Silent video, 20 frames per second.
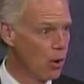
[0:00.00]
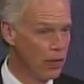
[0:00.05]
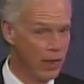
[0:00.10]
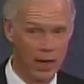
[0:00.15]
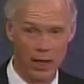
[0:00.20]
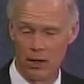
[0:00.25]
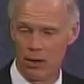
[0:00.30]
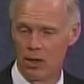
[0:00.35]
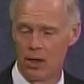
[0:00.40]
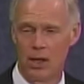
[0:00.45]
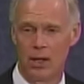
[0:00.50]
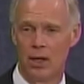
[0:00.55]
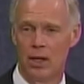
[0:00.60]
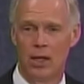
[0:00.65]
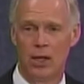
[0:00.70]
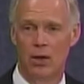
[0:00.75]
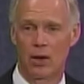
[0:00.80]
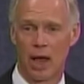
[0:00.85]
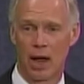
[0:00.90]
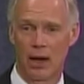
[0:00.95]
and then,
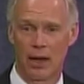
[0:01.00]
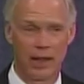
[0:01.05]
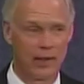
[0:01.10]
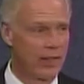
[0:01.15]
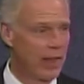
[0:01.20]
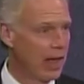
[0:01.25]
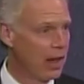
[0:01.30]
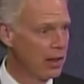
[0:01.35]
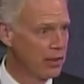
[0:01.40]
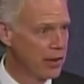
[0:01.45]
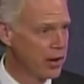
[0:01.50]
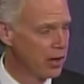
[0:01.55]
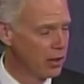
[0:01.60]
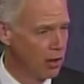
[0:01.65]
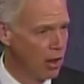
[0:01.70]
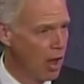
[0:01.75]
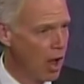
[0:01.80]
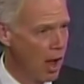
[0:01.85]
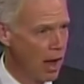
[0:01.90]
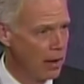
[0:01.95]
kind of like the health care
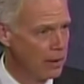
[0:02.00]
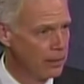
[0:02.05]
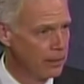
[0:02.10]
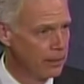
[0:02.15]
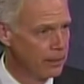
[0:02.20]
law,